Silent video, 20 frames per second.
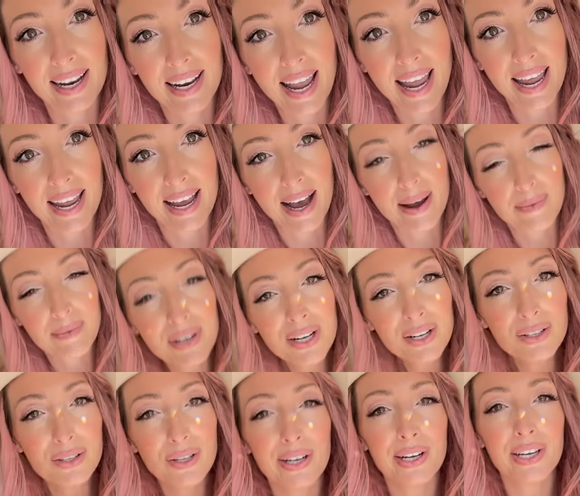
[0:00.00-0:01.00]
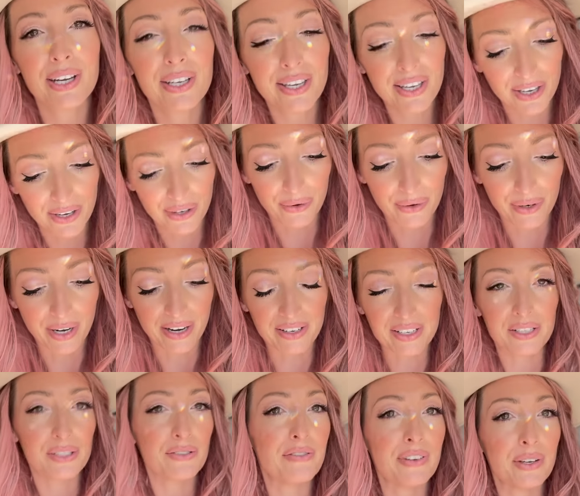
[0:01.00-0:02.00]
hey, I'm gonna look cute and
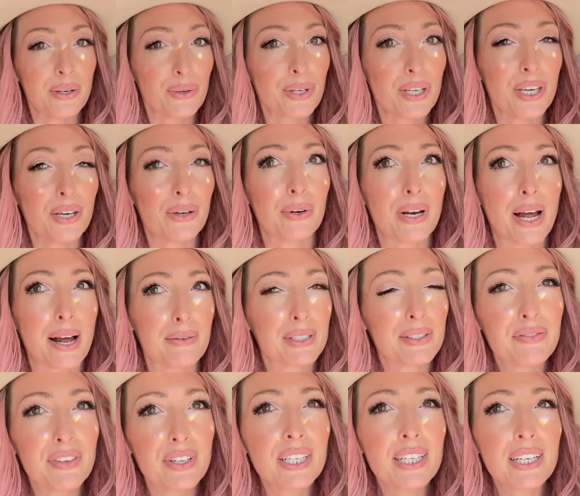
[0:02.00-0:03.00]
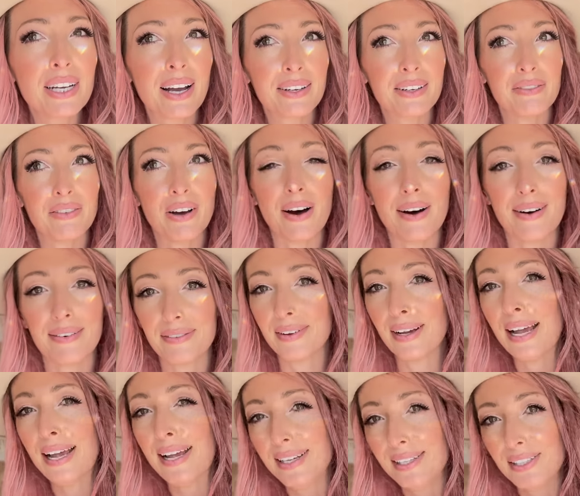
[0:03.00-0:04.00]
just feel cute. I was feeling kind of off,
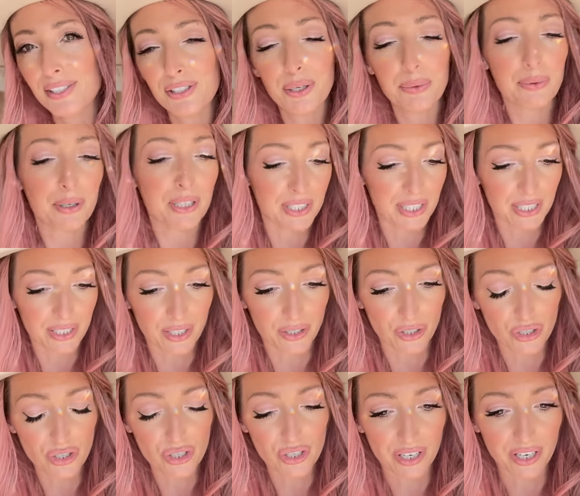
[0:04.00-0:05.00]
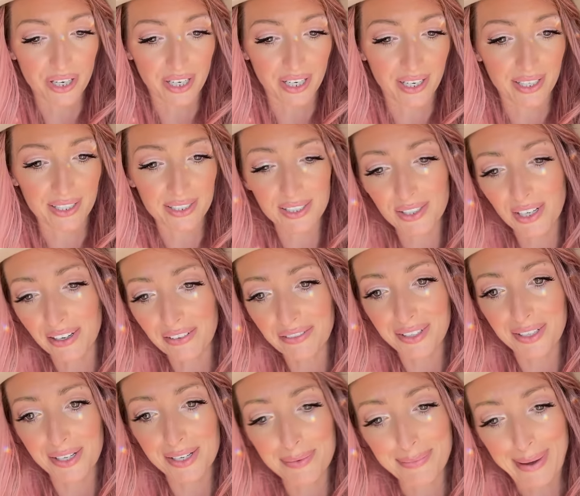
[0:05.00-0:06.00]
super addicted to sugar, start
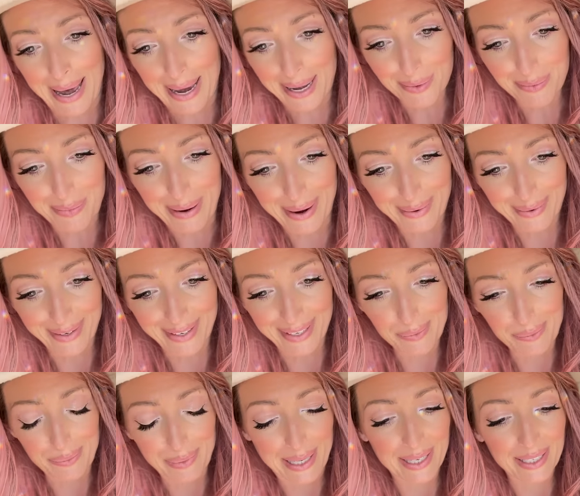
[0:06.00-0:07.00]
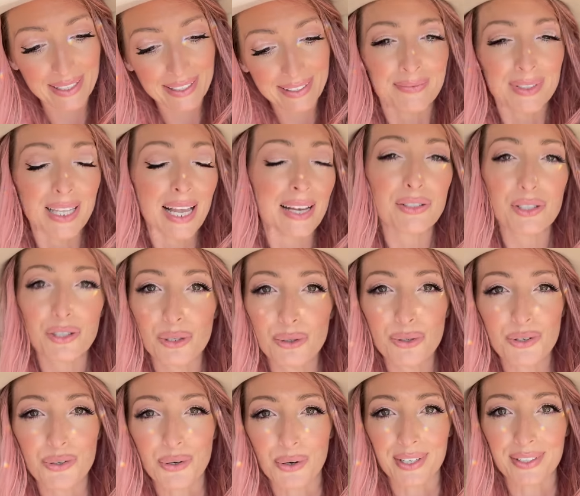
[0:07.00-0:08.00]
feeling bad about it, but life's too
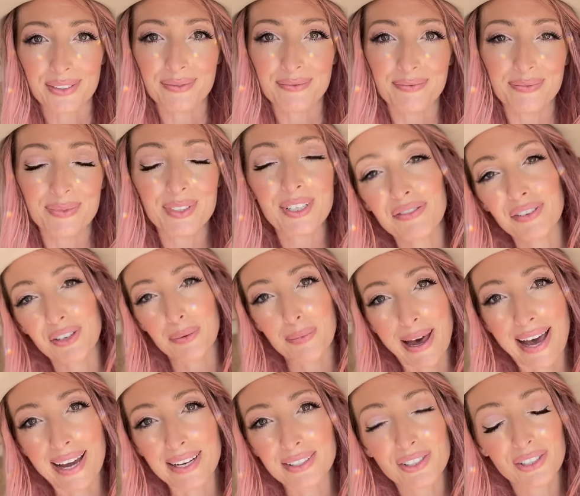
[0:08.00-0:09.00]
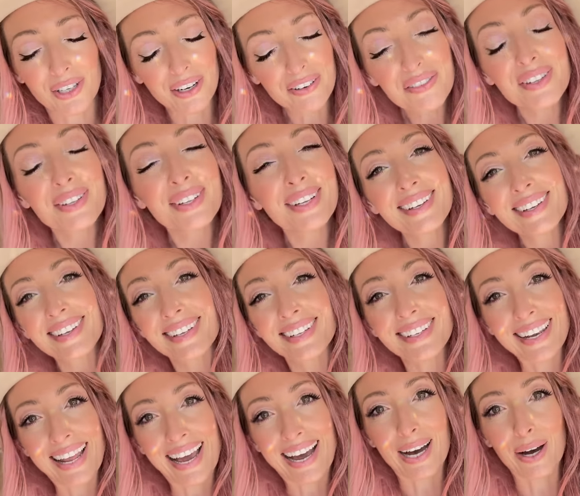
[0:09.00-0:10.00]
short to feel bad. Start feeling good
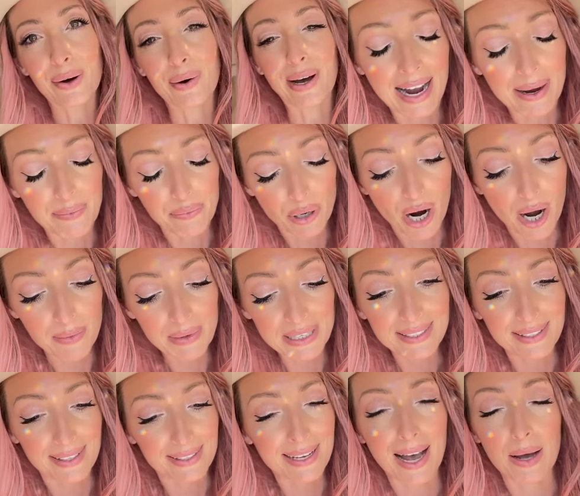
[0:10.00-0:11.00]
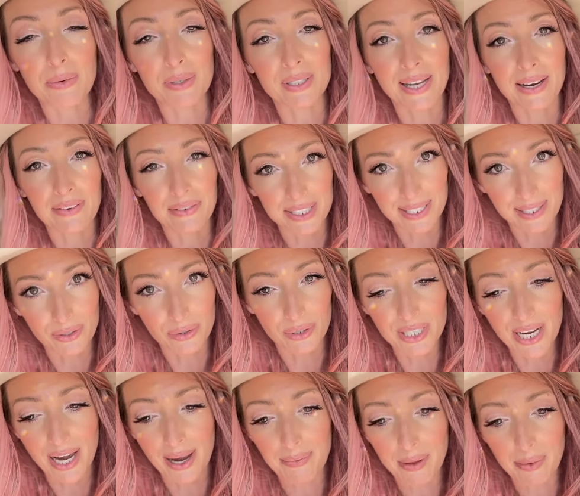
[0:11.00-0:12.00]
now. I promise this happens every single
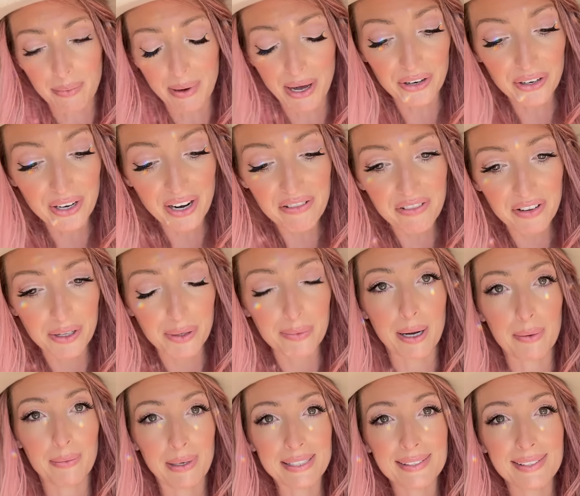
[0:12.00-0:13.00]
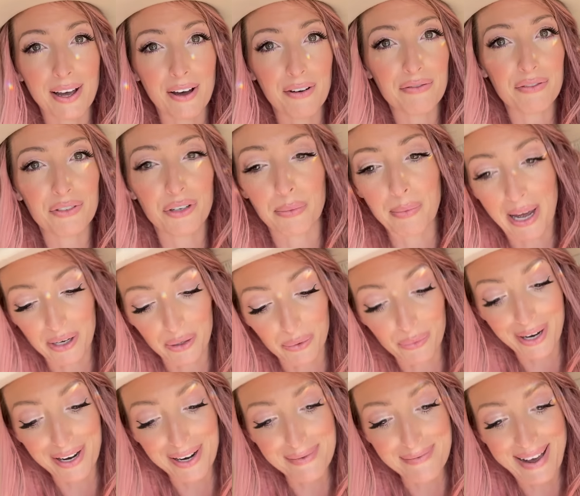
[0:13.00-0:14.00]
time. The better I feel about myself, no matter
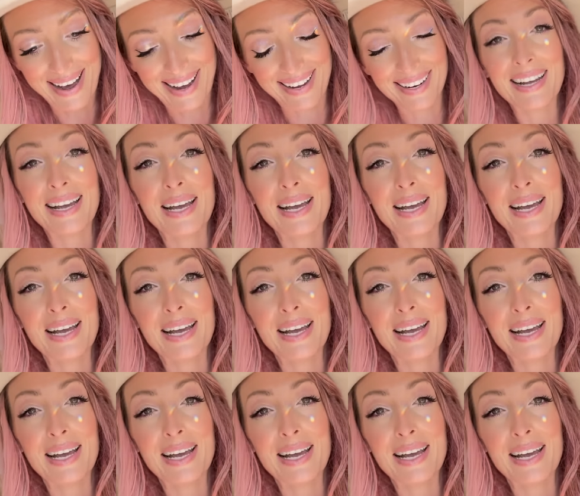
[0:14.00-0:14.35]
where I'm at,